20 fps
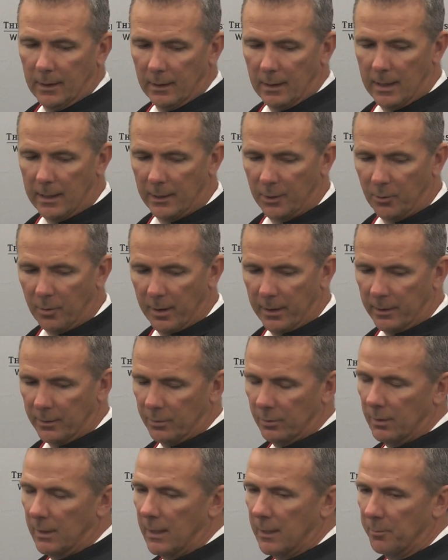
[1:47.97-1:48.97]
Yeah, a lot of credit
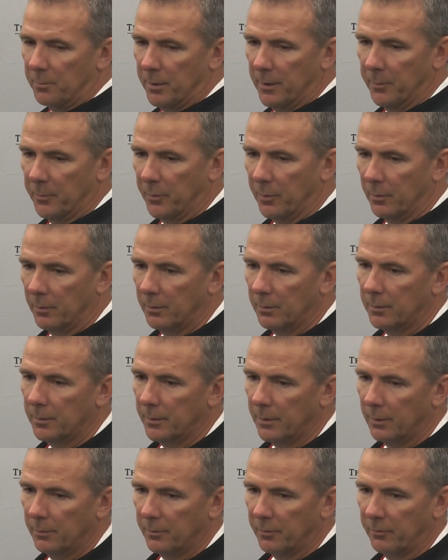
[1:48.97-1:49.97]
to a lot of people.
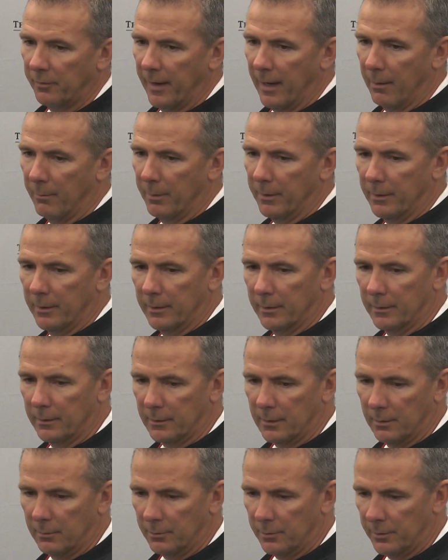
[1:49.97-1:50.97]
You know, his family, then the
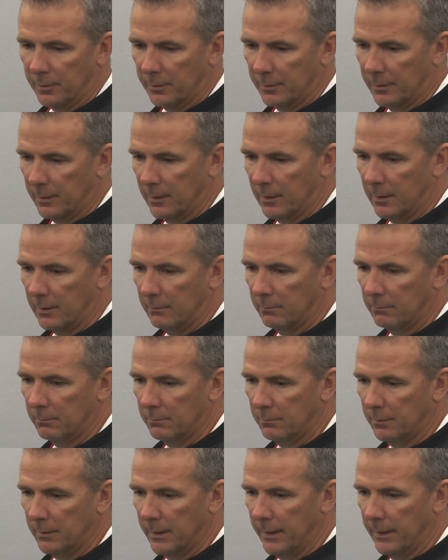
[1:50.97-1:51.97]
coach at
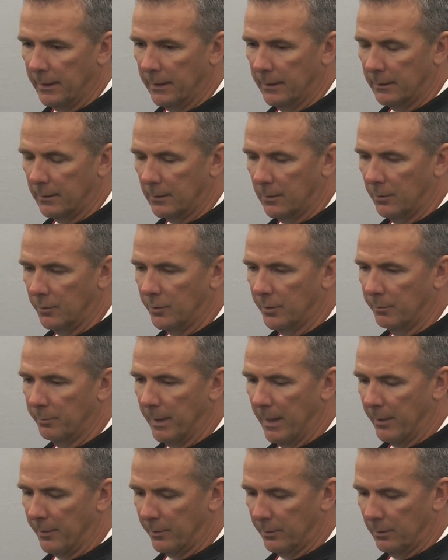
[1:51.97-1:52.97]
Nate, at the coach at
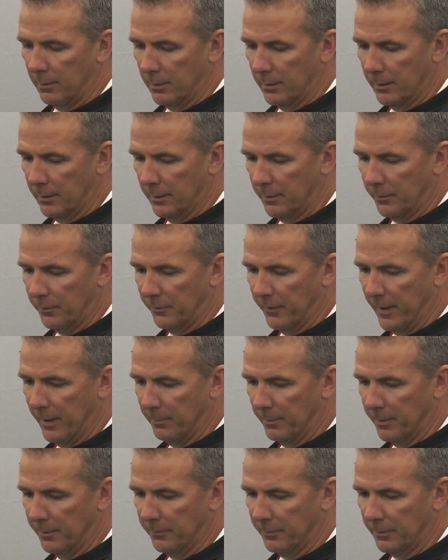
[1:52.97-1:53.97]
Massillon, and his
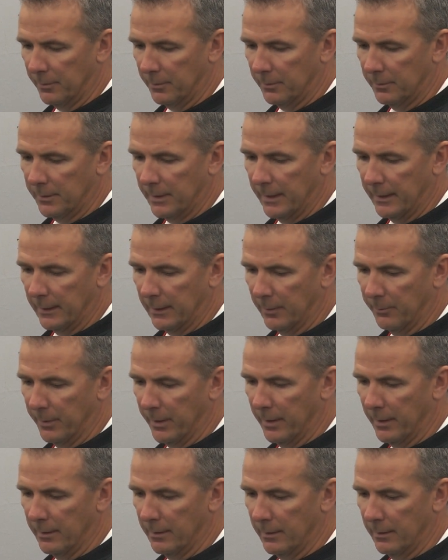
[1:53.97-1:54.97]
family for taking him
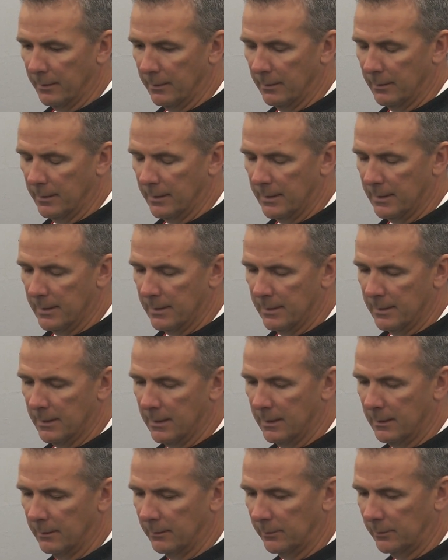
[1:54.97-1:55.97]
in, and
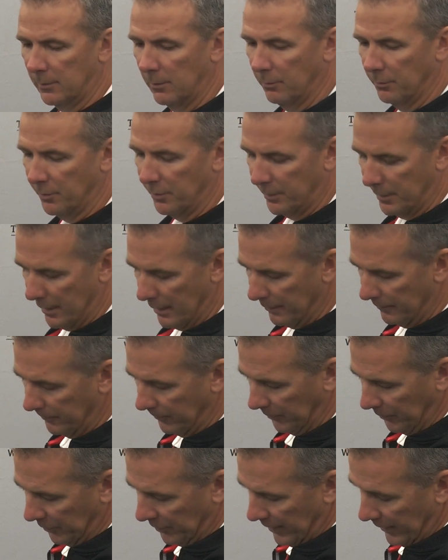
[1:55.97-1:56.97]
his coach Stud
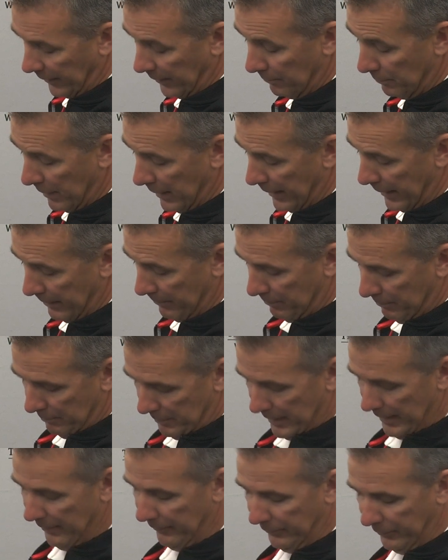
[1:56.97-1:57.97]
for sticking by him
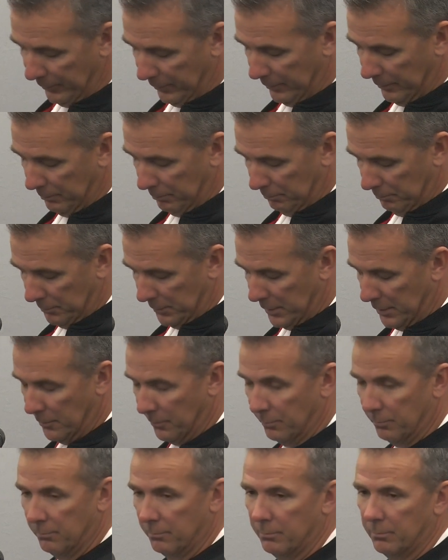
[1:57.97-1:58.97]
after, you
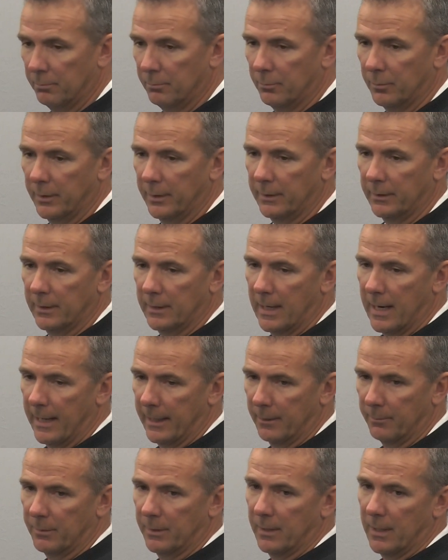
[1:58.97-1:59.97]
know, we
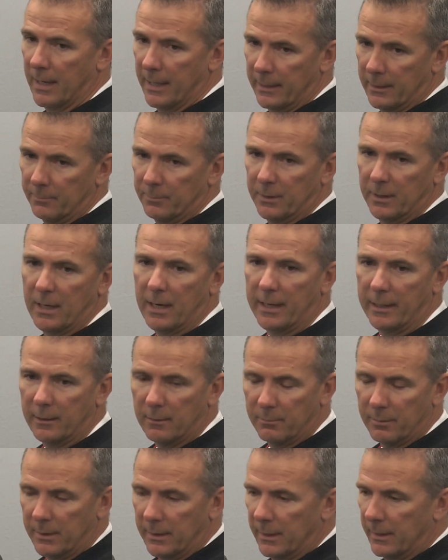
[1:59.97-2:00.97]
denied him,
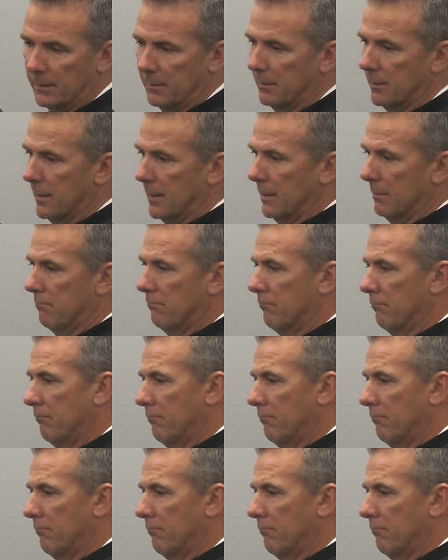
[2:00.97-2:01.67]
and then